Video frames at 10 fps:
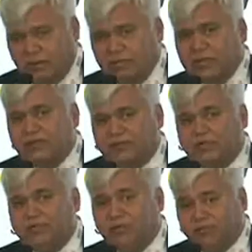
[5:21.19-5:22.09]
And
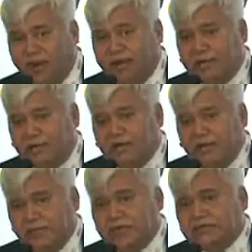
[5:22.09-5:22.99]
therefore, we find
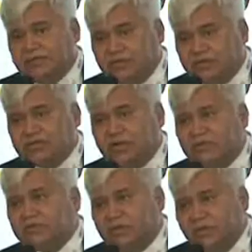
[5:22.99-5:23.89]
that the
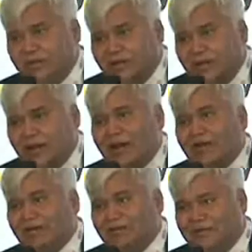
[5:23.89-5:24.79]
systems
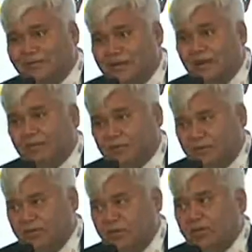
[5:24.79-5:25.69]
are developed
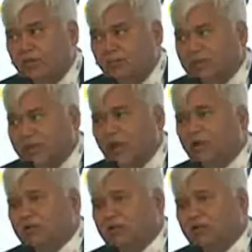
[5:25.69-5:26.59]

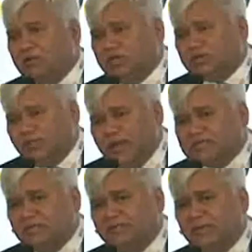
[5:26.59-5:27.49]
without
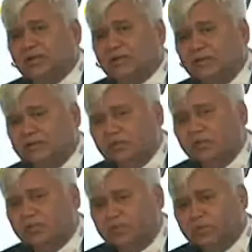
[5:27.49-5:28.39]
specific, you
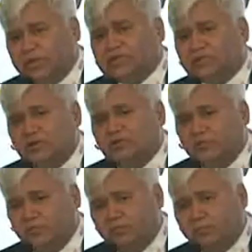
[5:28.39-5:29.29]
know, protection
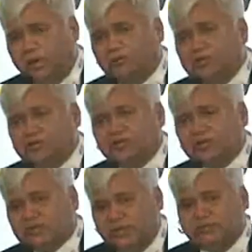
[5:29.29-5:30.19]
of these
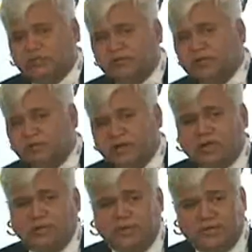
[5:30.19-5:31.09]
systems from the
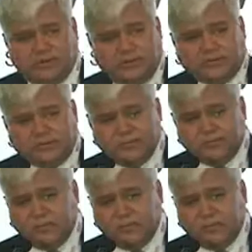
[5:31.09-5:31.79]
vulnerabilities.